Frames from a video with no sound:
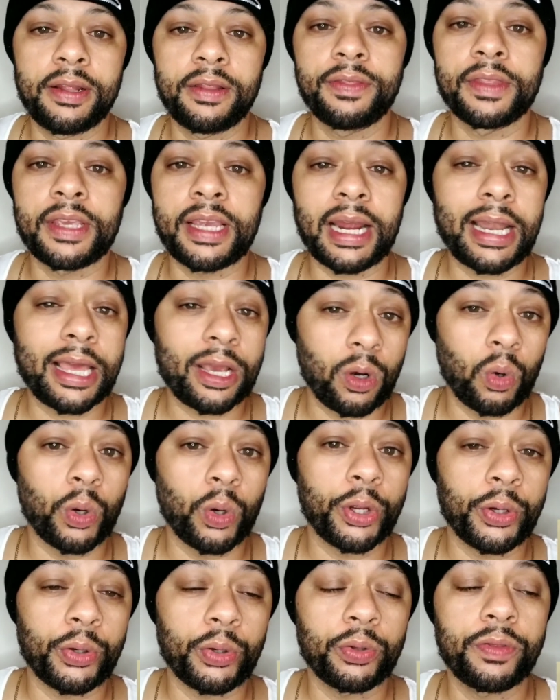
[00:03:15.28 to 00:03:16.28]
kind of like
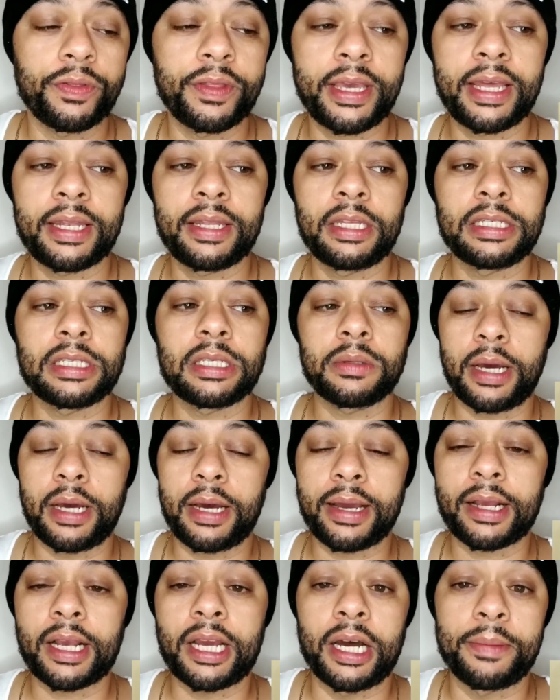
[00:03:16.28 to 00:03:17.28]
oil that these
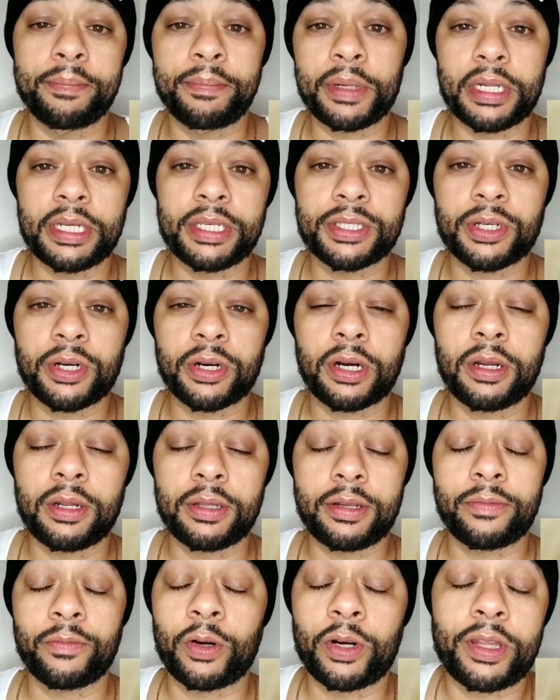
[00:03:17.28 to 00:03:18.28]
companies they're
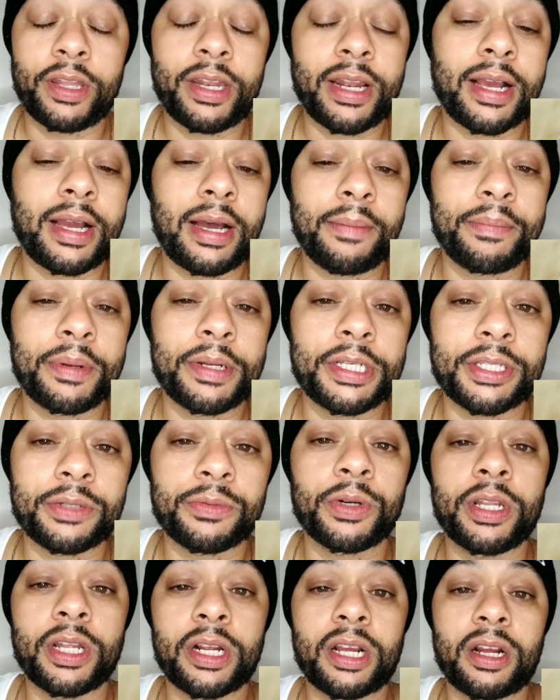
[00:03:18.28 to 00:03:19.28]
not companies, they're
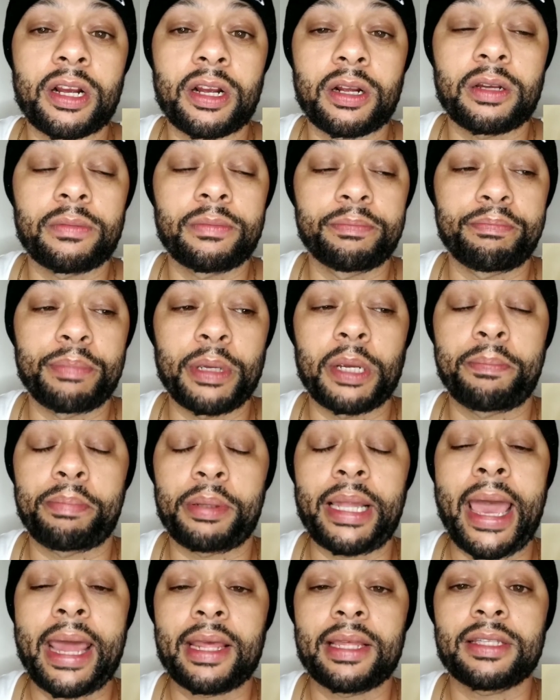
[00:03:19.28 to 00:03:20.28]
rather big
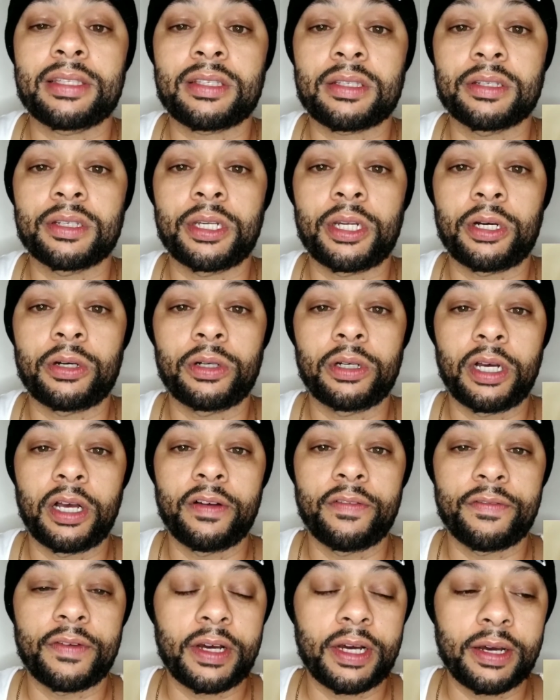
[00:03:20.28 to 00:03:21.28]
planets, you know,
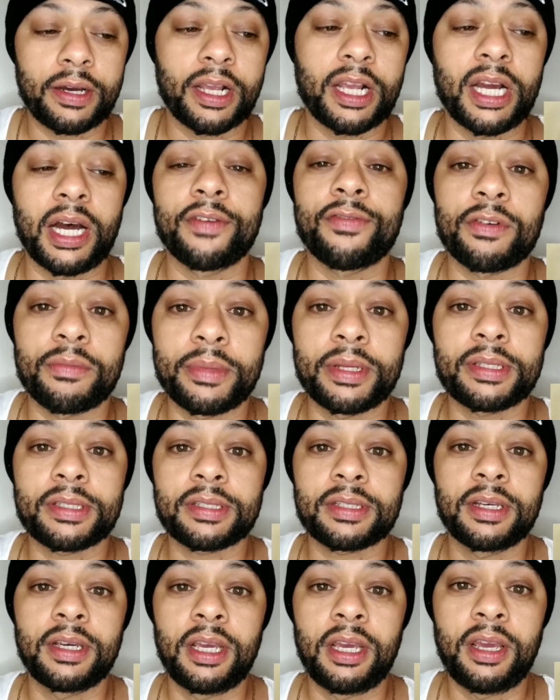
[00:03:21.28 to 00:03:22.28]
of
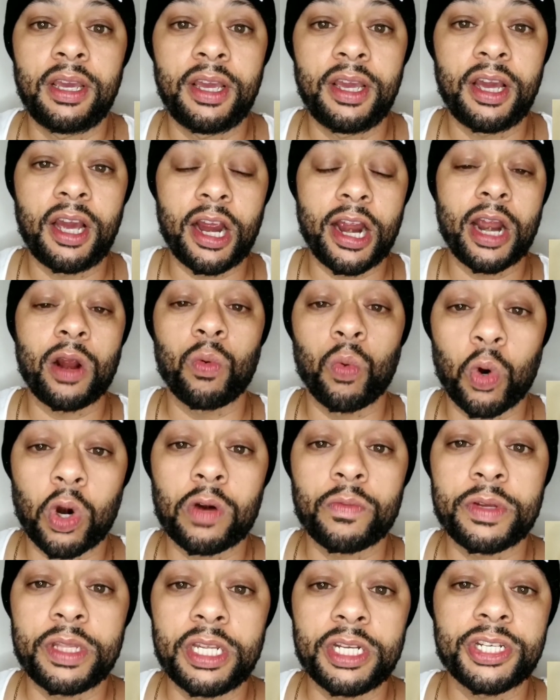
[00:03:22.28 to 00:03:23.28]
governments are at war
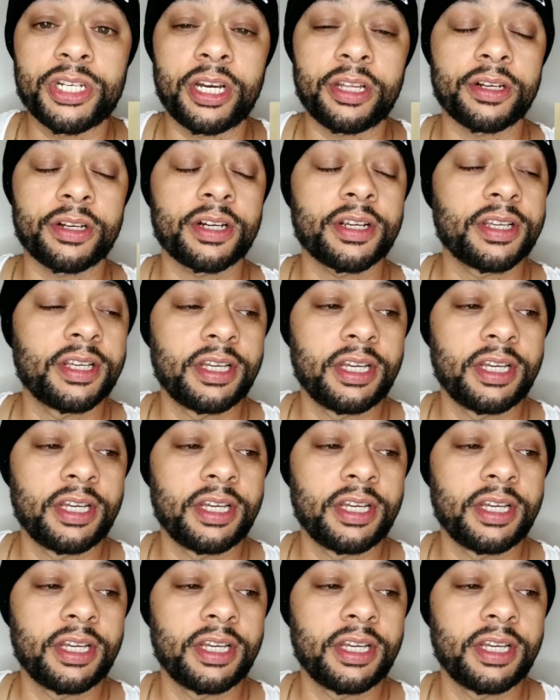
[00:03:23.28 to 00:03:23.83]
with each other.